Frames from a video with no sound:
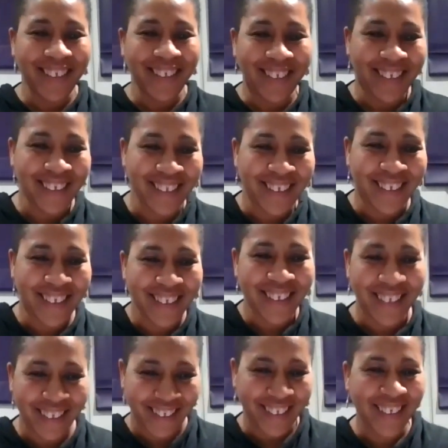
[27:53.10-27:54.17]
grow to
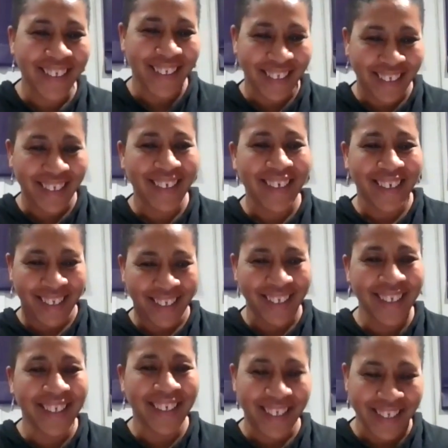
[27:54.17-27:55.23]
like and appreciate with
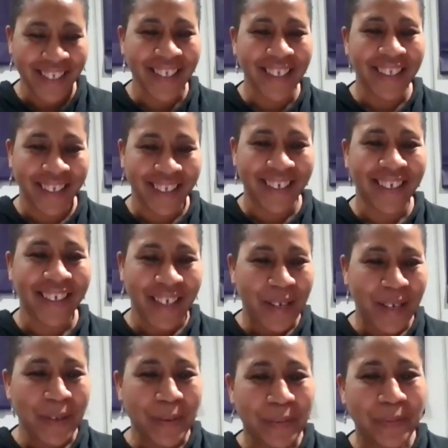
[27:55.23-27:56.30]
America. it
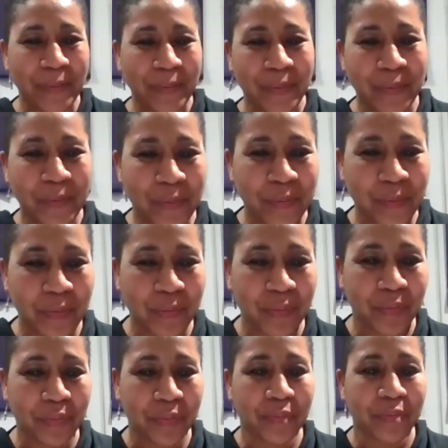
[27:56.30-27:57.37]
doesn't really speak
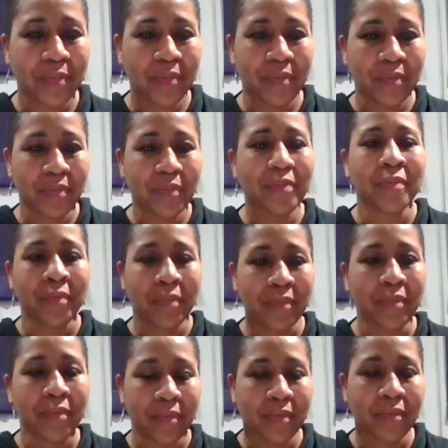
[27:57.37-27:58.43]
to me. So mm-hmm.
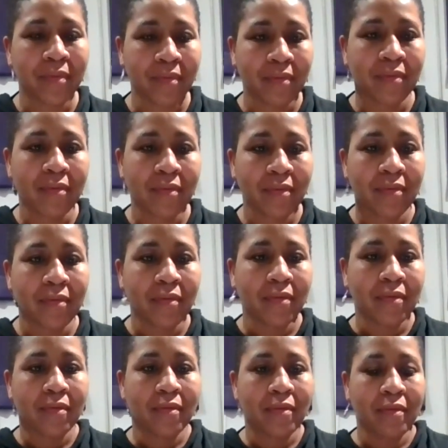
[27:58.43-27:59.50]
when I did my
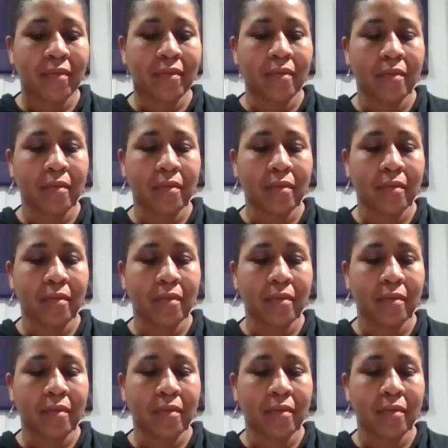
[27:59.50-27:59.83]
research around